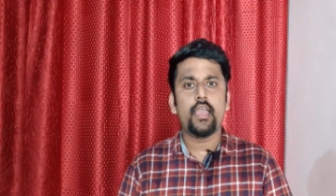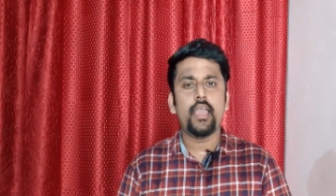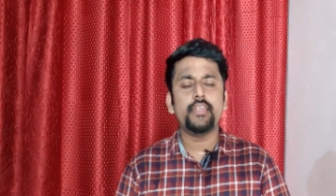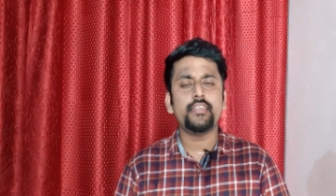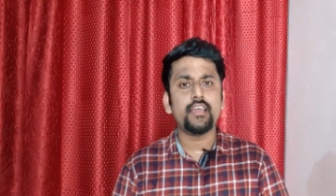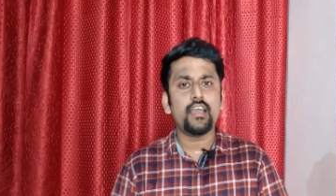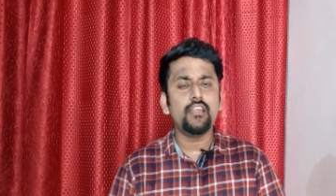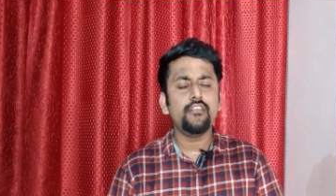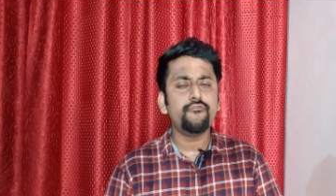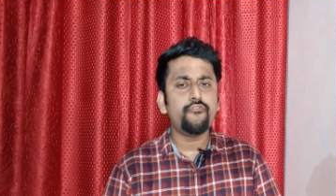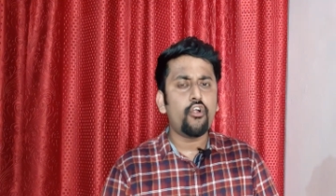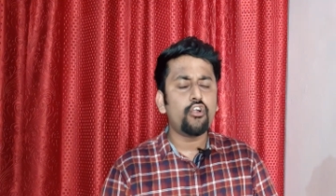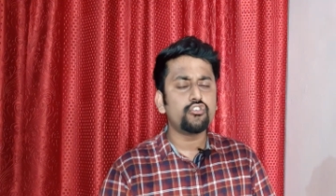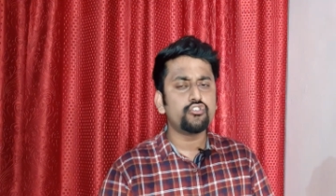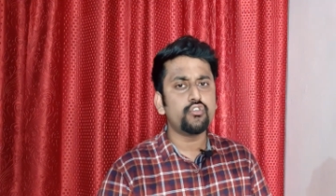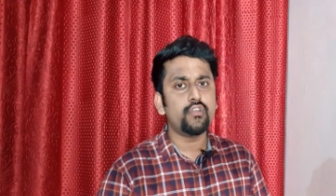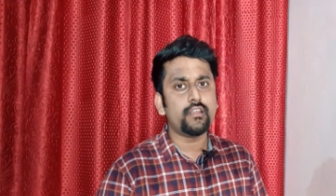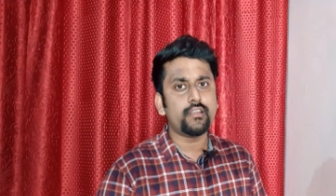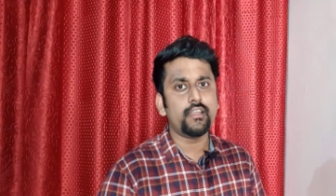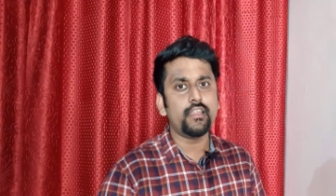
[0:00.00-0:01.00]
And
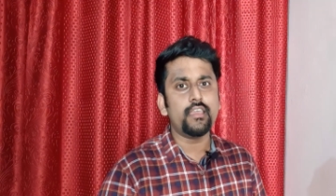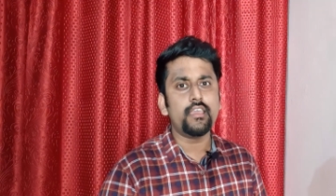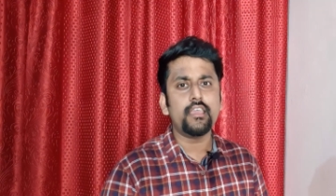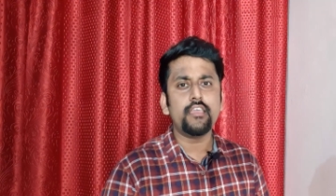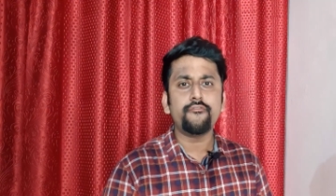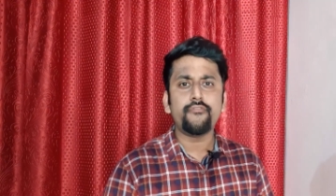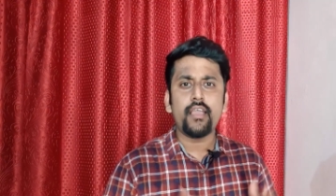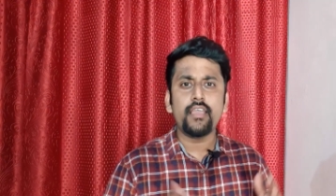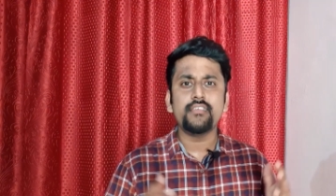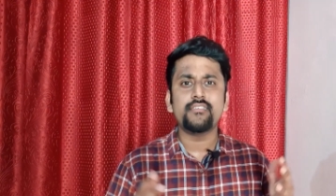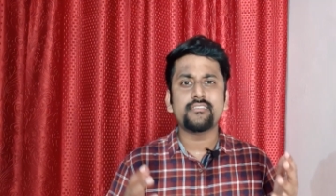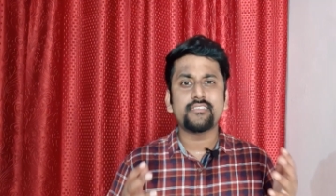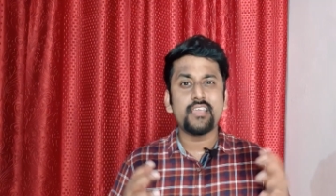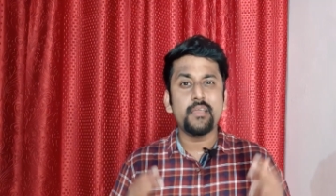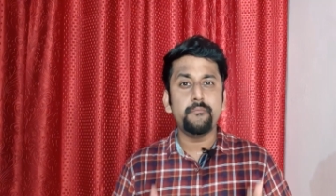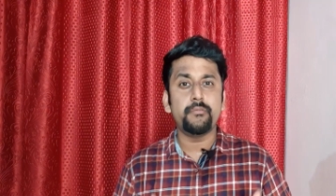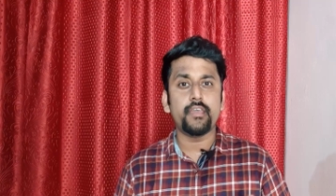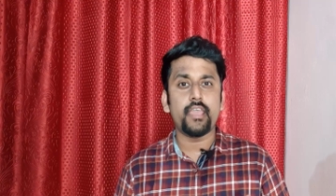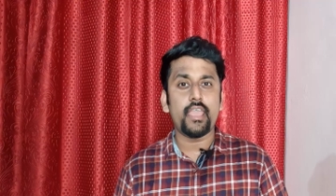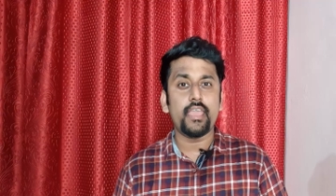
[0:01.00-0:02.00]
unfortunately, if I
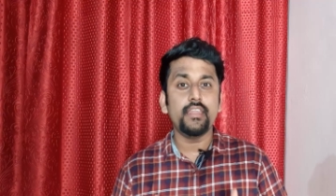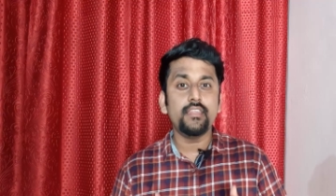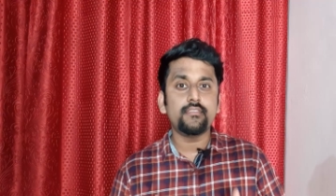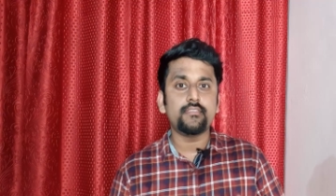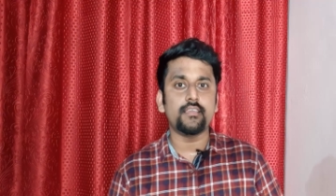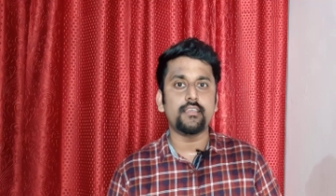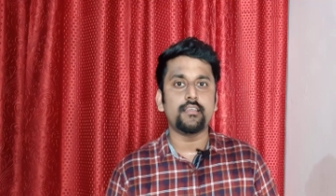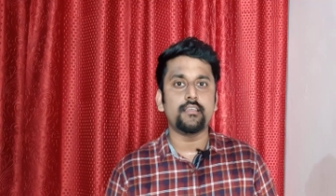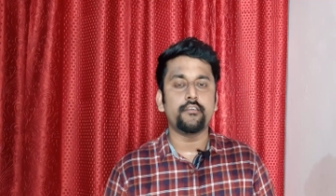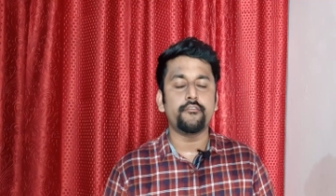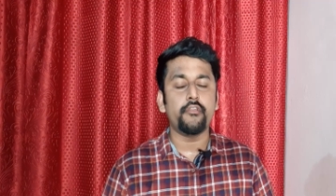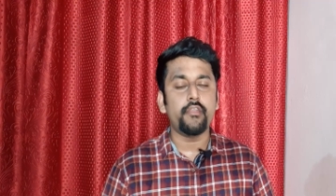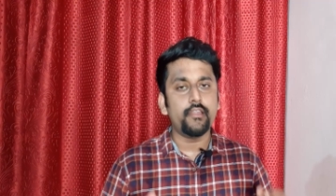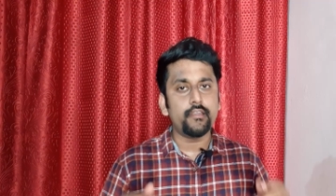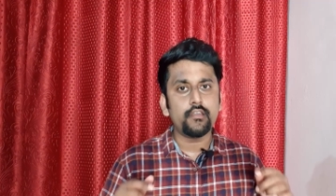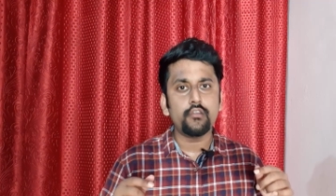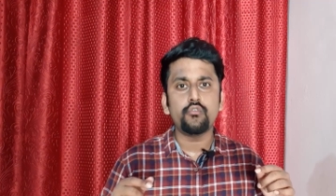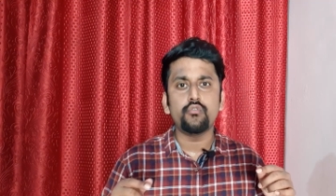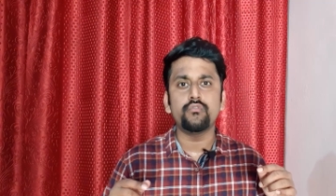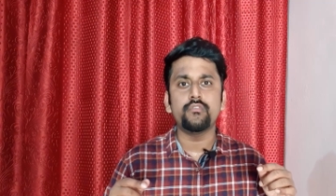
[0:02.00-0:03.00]
skipped anything
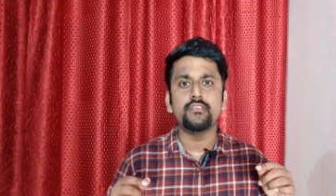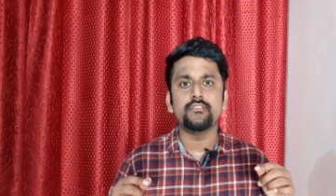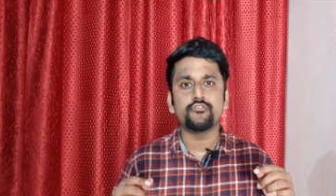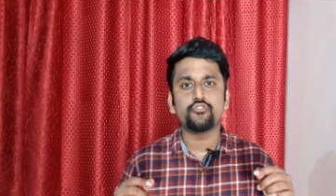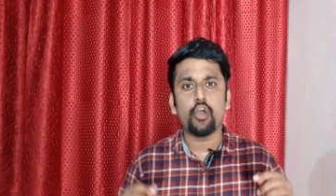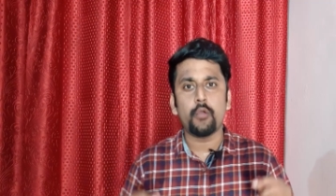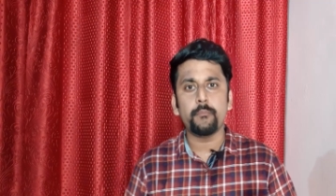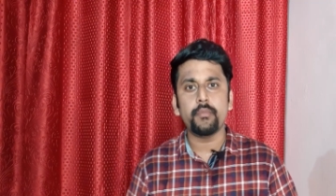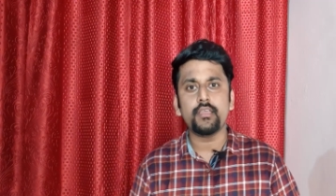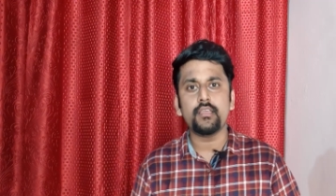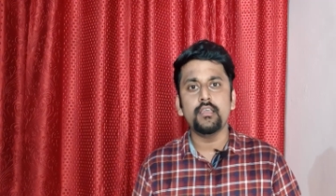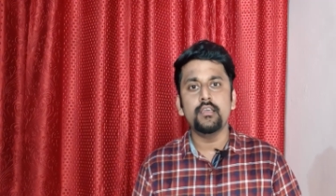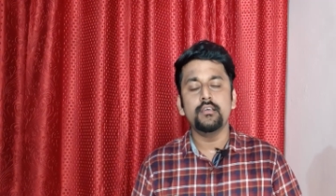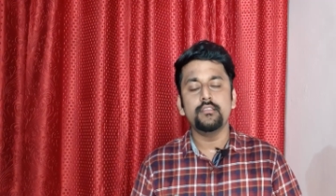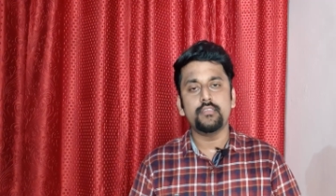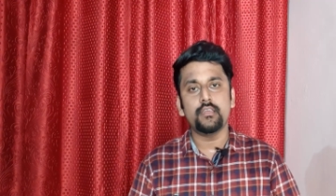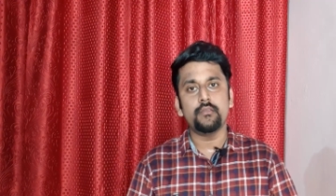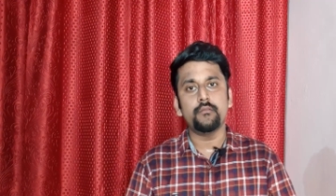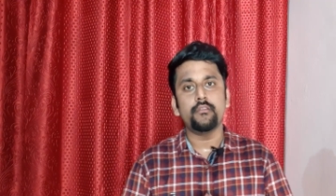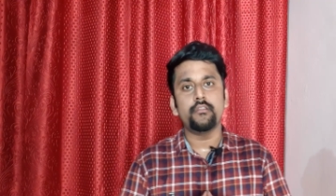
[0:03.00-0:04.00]
related to this topic,
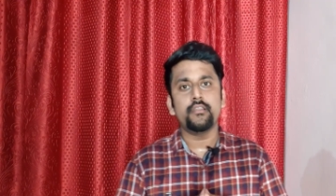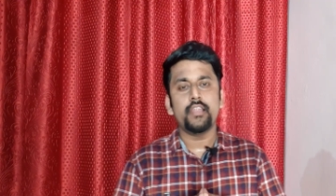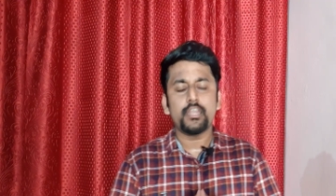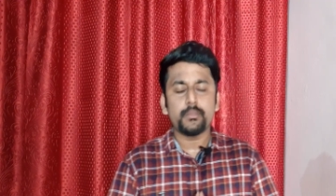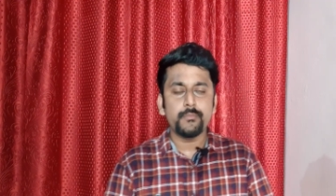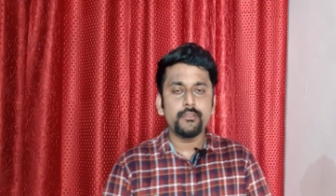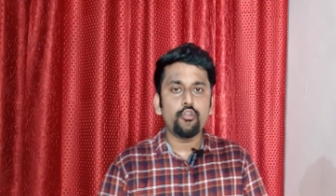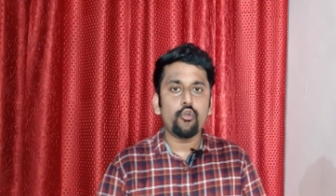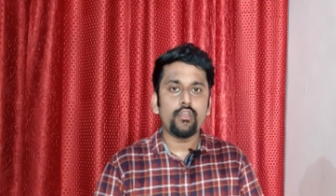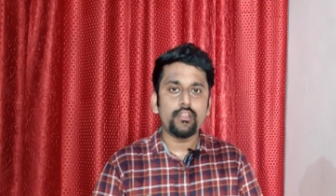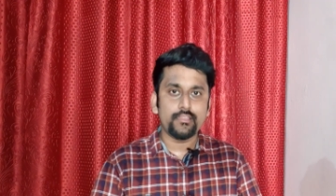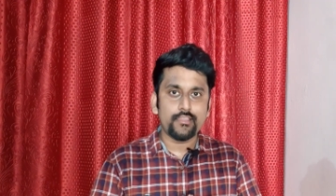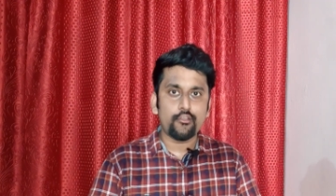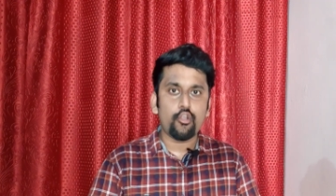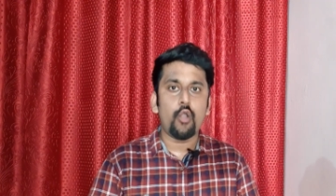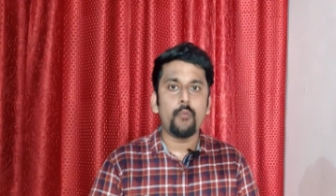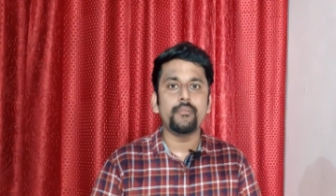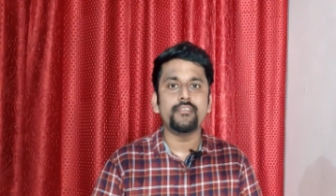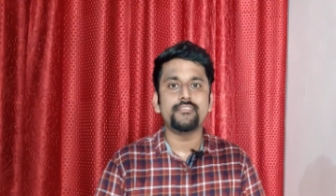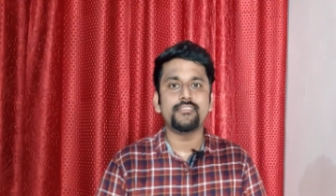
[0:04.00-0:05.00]
then let me know in the
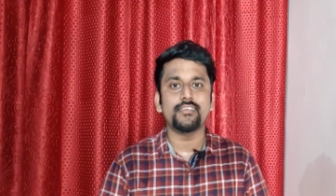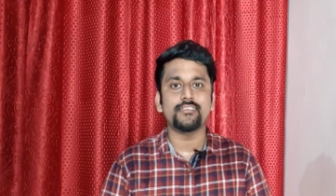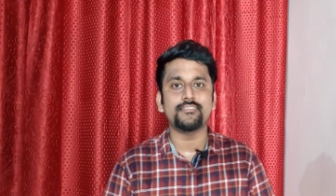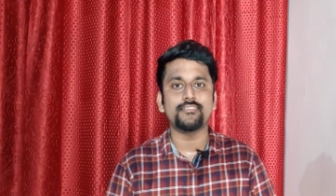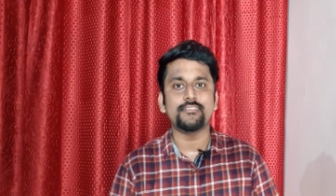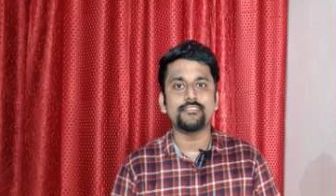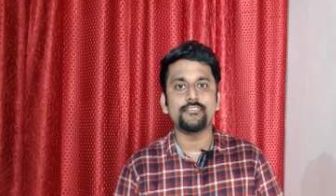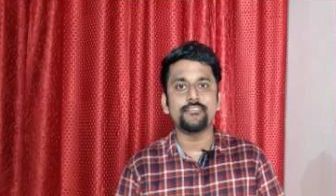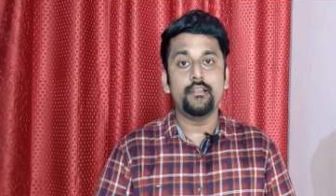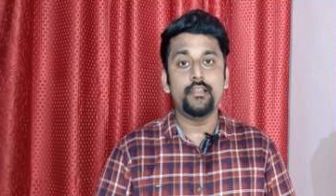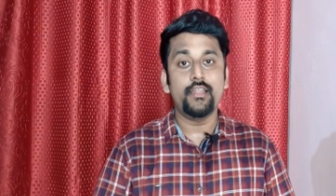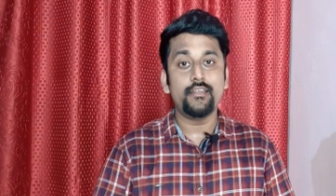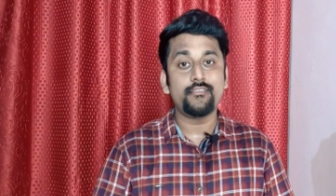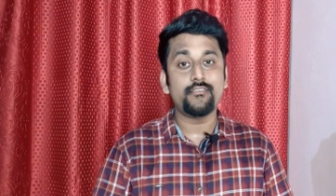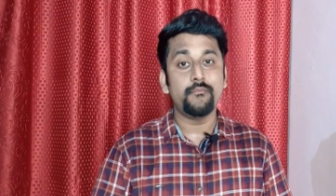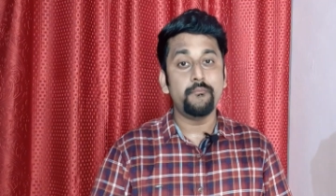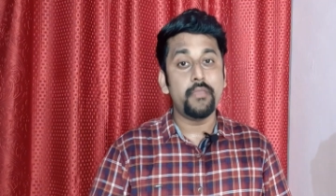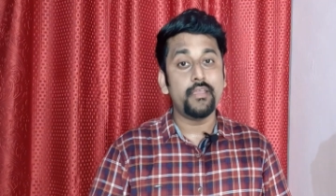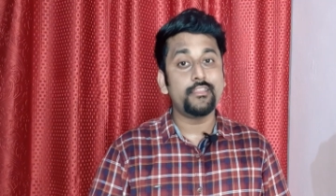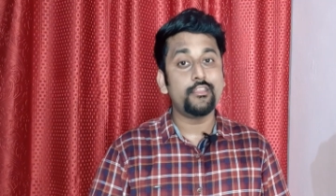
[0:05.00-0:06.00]
comment section.
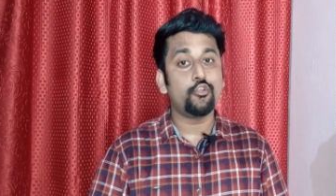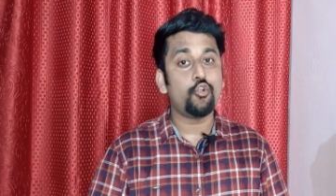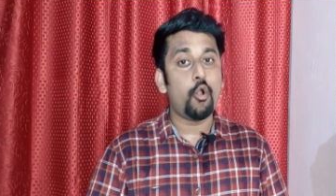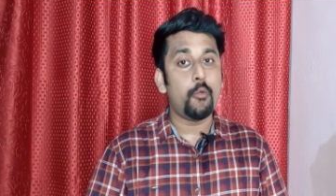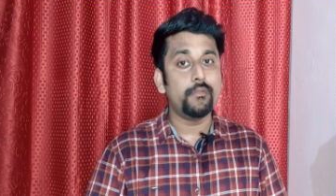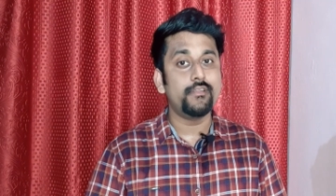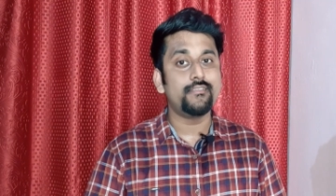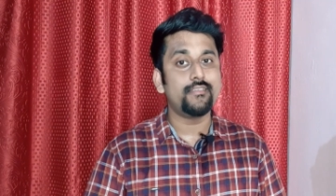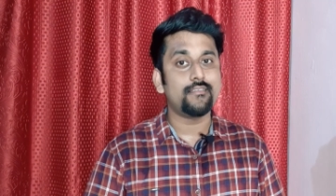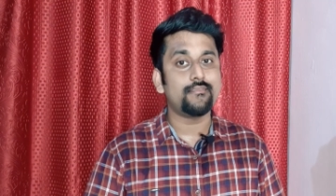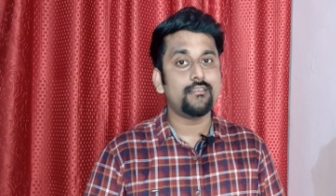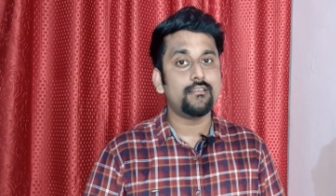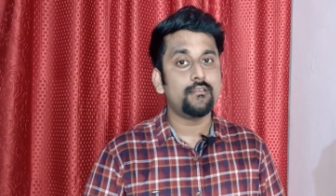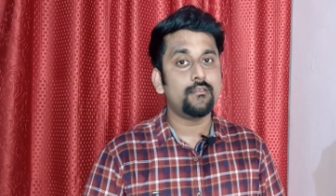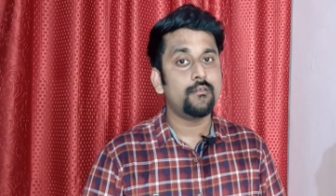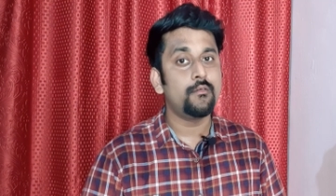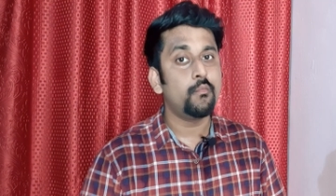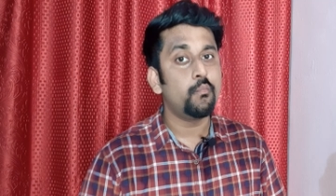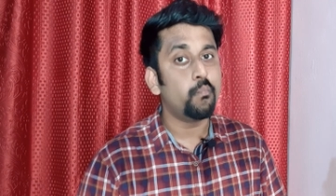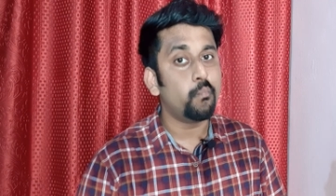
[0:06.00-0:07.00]
Let's make the comment
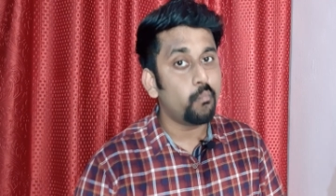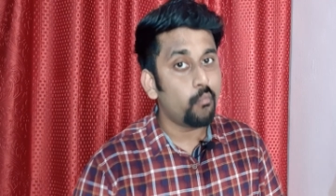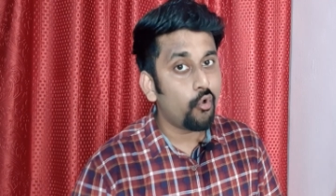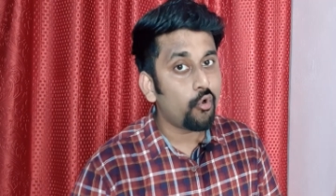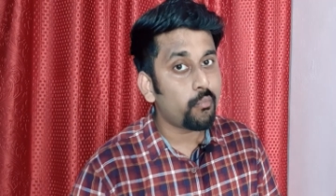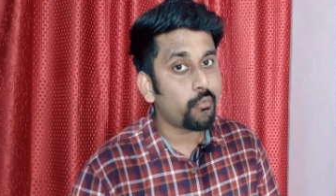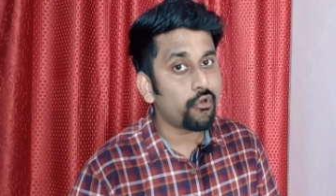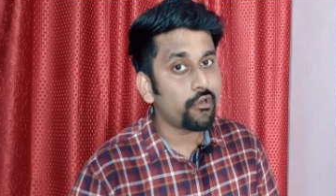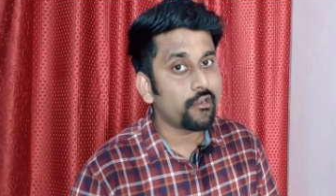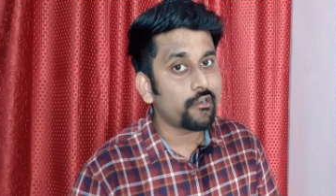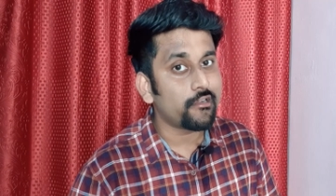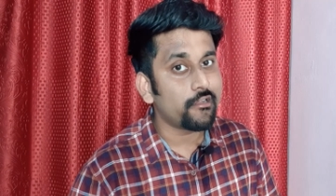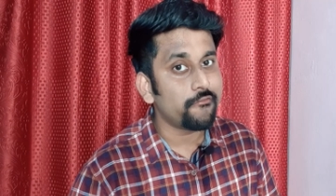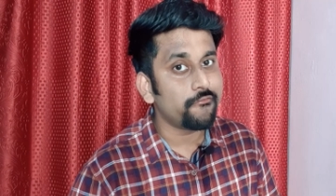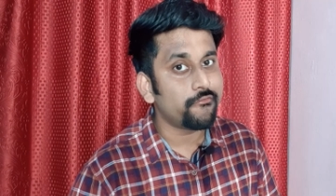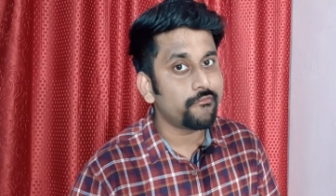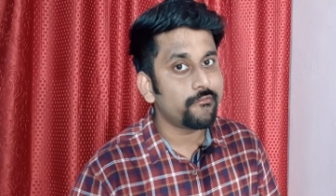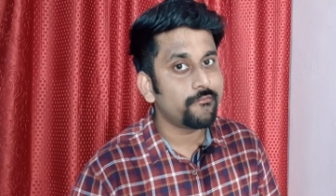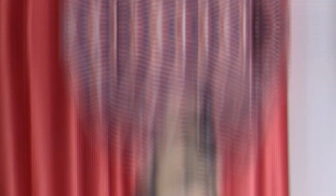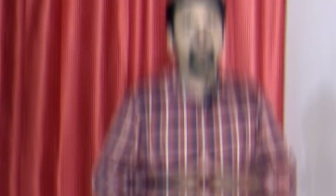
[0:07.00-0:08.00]
section more productive.